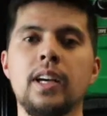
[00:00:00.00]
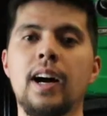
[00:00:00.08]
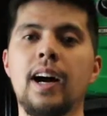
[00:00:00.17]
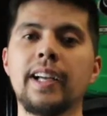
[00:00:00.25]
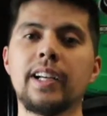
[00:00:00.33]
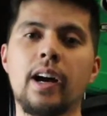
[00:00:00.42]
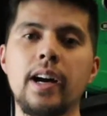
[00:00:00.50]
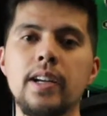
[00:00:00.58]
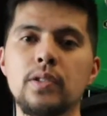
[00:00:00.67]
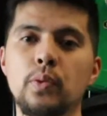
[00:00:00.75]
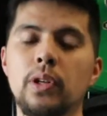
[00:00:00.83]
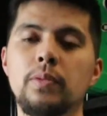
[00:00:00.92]
Hi
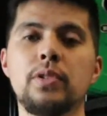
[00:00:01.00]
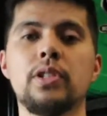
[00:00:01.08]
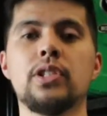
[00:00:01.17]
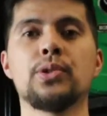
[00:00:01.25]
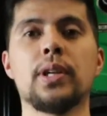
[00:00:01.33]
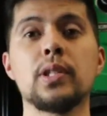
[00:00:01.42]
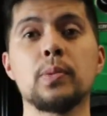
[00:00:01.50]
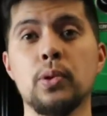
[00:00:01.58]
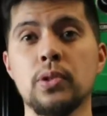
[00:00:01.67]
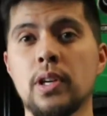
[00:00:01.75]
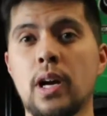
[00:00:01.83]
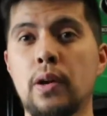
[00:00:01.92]
guys, welcome to the Strength
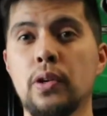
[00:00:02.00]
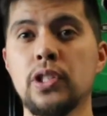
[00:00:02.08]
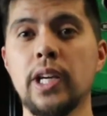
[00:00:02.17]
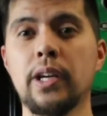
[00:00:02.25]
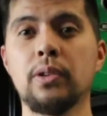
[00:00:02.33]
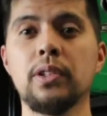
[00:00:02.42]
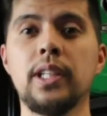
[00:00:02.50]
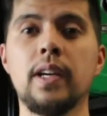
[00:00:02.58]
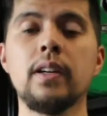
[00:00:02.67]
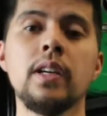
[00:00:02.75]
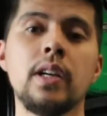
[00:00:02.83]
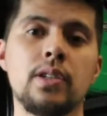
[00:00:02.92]
Sports Chiro channel
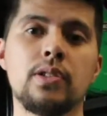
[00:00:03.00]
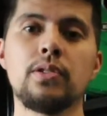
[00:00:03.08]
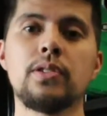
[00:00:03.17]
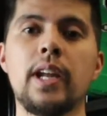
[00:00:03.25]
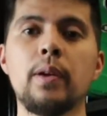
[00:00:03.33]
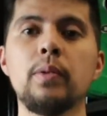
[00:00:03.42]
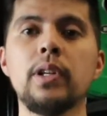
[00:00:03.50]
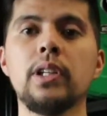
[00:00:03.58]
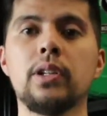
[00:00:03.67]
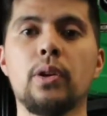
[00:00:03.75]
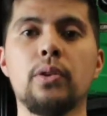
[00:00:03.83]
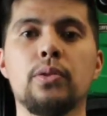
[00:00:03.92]
here. So today we're going to
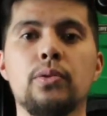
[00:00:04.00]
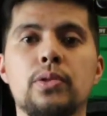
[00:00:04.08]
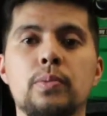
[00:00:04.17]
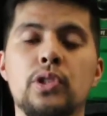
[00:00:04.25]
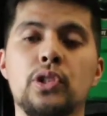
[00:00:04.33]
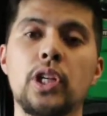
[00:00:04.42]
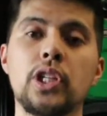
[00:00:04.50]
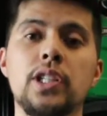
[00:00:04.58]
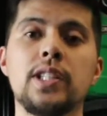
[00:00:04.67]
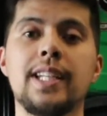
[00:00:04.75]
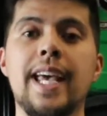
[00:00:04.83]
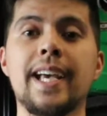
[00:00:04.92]
go through some stretches
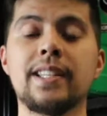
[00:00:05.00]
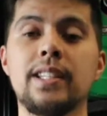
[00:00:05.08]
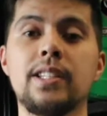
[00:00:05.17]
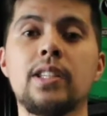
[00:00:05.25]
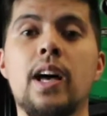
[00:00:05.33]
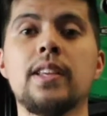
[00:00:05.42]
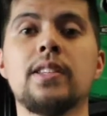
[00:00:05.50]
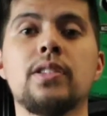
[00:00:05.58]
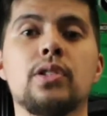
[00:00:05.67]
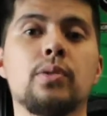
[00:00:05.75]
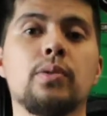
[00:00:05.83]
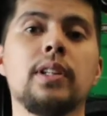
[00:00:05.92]
and exercises
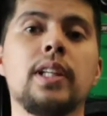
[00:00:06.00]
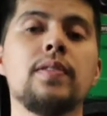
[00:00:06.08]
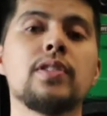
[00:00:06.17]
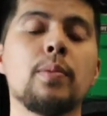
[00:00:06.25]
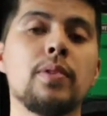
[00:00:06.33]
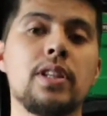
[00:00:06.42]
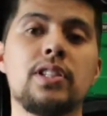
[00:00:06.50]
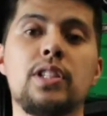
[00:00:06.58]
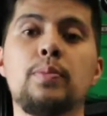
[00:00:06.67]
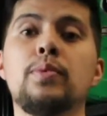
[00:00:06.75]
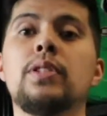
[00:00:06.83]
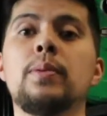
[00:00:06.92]
to relieve some of the
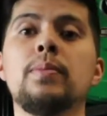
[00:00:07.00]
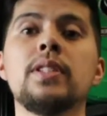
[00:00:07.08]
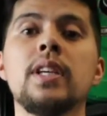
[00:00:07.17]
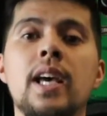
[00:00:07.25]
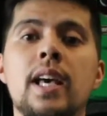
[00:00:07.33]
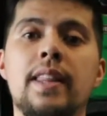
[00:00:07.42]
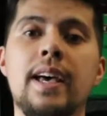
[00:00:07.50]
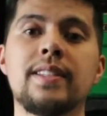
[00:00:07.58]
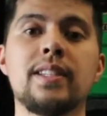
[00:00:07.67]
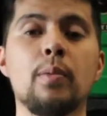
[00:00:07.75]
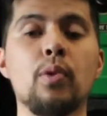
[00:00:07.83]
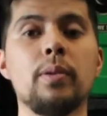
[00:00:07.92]
symptoms that
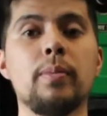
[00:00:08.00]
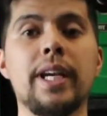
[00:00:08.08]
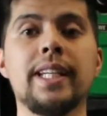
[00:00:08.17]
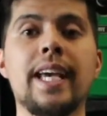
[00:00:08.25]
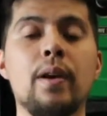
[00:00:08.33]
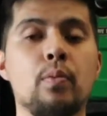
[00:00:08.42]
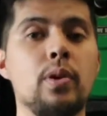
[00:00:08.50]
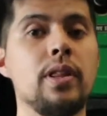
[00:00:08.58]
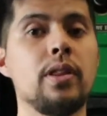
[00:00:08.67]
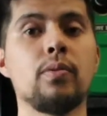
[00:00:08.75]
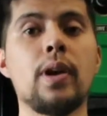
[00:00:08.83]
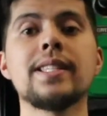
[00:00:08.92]
someone may get with
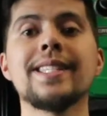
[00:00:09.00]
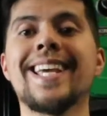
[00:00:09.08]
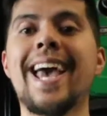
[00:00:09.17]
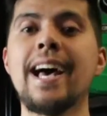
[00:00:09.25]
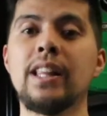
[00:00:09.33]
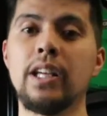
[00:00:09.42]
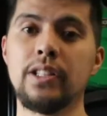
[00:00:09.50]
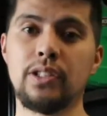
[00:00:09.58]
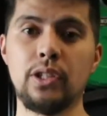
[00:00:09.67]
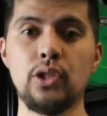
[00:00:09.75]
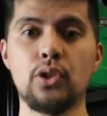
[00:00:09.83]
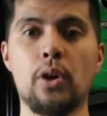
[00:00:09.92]
thoracic outlet
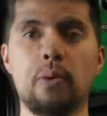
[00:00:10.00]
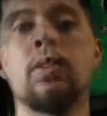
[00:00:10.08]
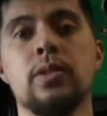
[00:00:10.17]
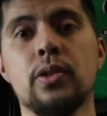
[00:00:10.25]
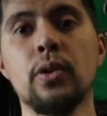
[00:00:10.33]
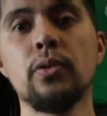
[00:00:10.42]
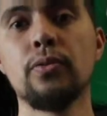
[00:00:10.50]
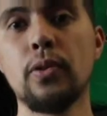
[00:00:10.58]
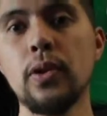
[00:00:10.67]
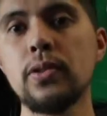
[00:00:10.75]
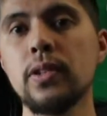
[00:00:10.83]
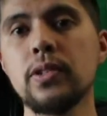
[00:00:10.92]
syndrome. So
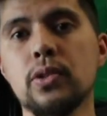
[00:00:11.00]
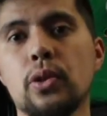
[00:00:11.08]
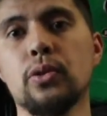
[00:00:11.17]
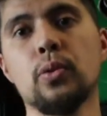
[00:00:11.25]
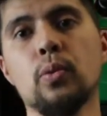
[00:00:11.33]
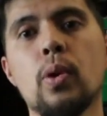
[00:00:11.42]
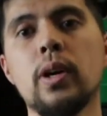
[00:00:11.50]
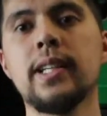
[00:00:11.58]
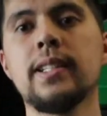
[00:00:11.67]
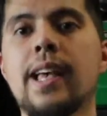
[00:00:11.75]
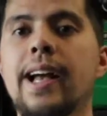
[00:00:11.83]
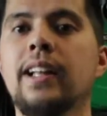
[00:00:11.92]
first let's go through what
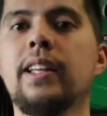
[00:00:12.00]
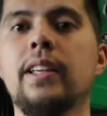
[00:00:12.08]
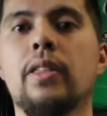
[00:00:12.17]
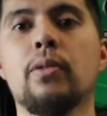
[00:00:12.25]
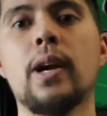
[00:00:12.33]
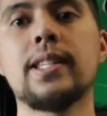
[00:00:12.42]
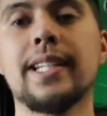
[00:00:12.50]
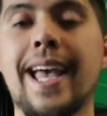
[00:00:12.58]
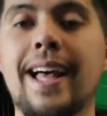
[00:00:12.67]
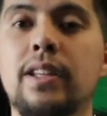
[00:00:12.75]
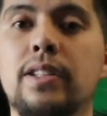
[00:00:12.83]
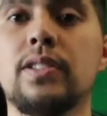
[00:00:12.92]
exactly thoracic
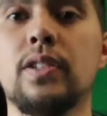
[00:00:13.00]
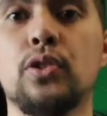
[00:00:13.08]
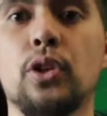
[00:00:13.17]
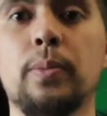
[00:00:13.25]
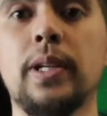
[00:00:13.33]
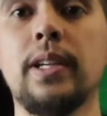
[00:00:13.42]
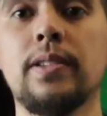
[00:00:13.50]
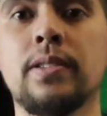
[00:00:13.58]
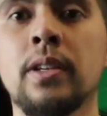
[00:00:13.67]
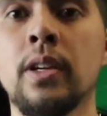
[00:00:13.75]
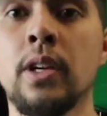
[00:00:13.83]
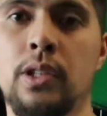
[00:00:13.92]
outlet syndrome is.
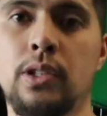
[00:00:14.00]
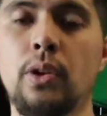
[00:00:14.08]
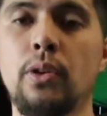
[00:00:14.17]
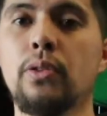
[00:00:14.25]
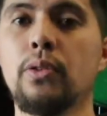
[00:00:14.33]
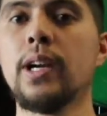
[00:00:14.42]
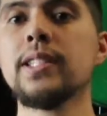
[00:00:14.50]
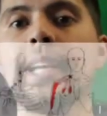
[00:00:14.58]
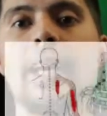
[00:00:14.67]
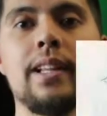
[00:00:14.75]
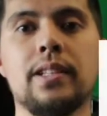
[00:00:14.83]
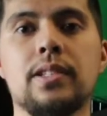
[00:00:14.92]
So thoracic
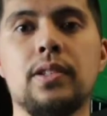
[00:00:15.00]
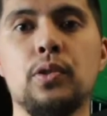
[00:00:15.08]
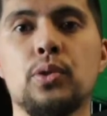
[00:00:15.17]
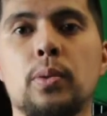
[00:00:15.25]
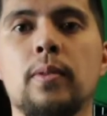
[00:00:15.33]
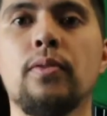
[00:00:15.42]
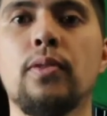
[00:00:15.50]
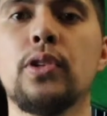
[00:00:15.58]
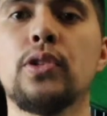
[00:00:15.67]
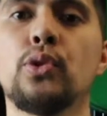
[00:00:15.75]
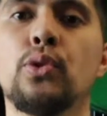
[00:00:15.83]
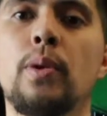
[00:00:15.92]
outlet syndrome
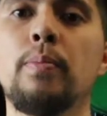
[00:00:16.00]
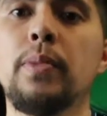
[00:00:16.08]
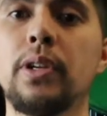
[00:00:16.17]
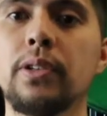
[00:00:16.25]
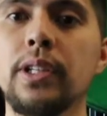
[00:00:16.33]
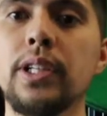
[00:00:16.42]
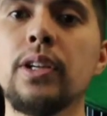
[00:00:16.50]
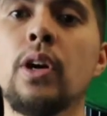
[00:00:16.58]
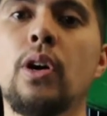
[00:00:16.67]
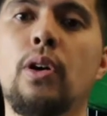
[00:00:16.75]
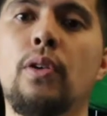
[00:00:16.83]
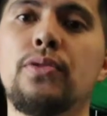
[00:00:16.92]
refers to a myriad
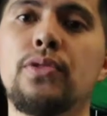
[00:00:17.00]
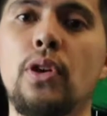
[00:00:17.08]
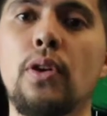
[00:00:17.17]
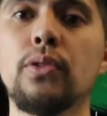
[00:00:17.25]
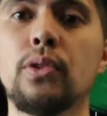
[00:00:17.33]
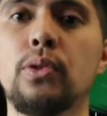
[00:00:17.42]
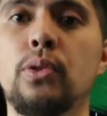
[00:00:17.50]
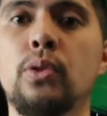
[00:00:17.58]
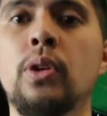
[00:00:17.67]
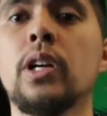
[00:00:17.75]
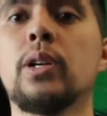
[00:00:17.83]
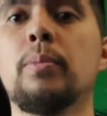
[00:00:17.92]
of cervical
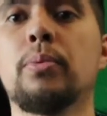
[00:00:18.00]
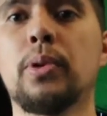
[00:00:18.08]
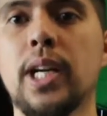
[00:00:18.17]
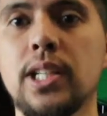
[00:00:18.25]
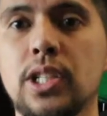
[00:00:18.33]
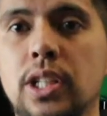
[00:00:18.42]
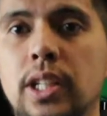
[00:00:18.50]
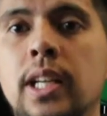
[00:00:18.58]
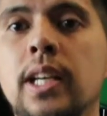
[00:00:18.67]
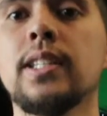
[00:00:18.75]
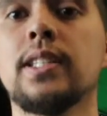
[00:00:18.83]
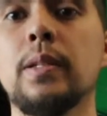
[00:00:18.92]
compression
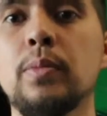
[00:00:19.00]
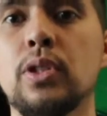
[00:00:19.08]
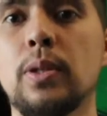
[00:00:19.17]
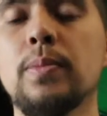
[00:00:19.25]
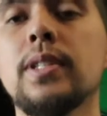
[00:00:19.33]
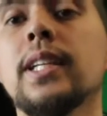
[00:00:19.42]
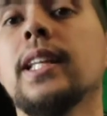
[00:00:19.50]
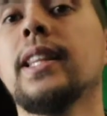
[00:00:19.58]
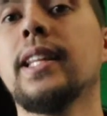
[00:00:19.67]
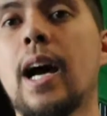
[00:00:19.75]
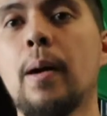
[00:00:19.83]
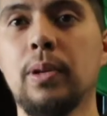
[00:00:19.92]
symptoms in
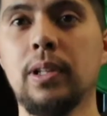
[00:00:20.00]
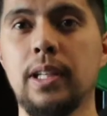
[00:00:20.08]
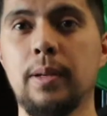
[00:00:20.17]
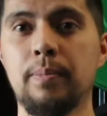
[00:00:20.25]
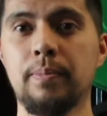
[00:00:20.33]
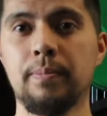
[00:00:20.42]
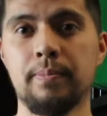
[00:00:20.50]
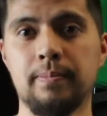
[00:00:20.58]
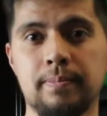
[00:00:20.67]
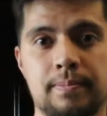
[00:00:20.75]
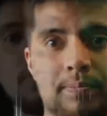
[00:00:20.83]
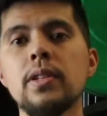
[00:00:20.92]
the upper limb.
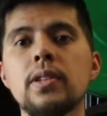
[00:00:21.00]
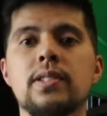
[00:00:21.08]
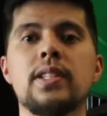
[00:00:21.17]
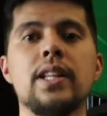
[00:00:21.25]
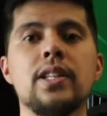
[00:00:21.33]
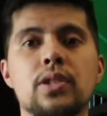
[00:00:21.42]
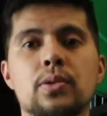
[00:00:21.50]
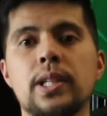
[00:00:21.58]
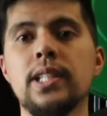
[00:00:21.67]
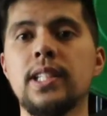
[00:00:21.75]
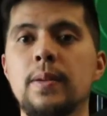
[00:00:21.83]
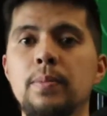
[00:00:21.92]
Some of the sensory
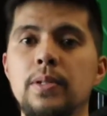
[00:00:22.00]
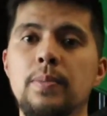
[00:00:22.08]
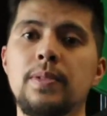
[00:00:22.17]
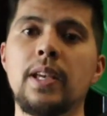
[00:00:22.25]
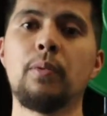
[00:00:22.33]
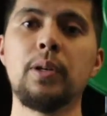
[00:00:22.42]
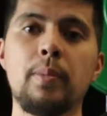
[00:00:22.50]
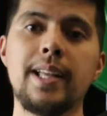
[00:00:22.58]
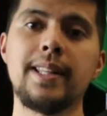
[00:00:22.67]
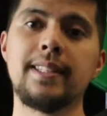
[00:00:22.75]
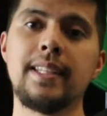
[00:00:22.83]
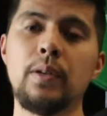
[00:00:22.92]
symptoms that we
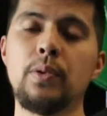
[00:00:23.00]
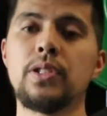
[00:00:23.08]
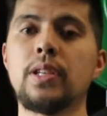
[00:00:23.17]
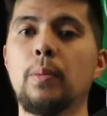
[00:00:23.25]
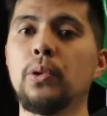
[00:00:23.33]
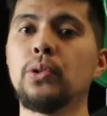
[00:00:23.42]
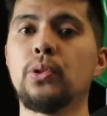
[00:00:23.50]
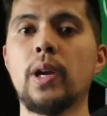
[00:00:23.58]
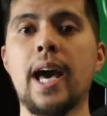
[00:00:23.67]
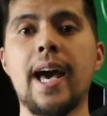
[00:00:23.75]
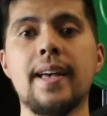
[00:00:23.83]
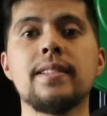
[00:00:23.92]
might see with someone who
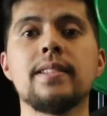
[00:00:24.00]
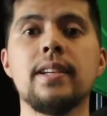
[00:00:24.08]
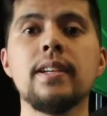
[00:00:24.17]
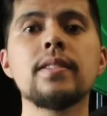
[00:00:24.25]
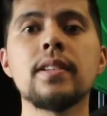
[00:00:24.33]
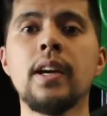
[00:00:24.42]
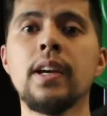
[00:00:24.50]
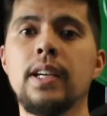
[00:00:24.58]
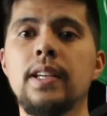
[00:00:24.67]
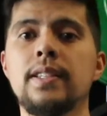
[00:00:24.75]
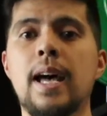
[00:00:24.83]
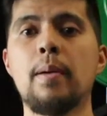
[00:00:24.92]
has this
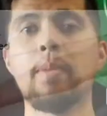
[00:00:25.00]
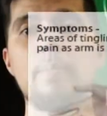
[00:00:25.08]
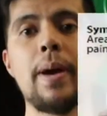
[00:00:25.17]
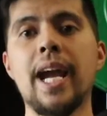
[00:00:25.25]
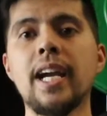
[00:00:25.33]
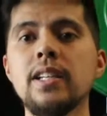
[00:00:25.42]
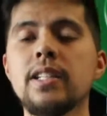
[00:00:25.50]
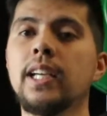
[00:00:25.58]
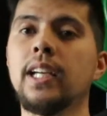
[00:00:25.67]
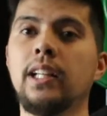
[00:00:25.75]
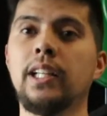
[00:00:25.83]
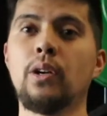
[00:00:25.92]
is pain,
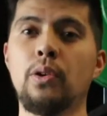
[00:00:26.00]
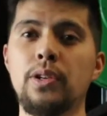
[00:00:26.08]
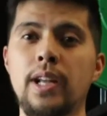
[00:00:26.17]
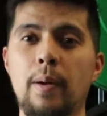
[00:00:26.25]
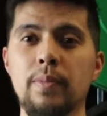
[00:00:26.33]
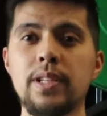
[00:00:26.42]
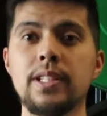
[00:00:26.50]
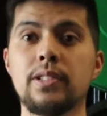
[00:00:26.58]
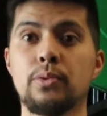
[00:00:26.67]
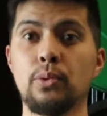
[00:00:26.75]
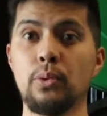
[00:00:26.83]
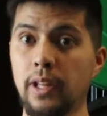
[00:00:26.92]
tingling or numbness
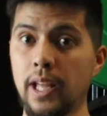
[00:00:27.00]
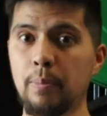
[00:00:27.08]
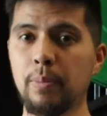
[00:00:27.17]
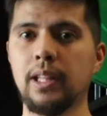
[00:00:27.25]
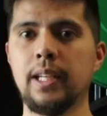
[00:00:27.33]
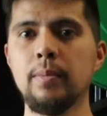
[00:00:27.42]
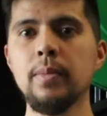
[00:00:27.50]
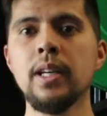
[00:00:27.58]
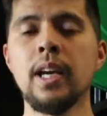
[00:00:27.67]
through the upper limb.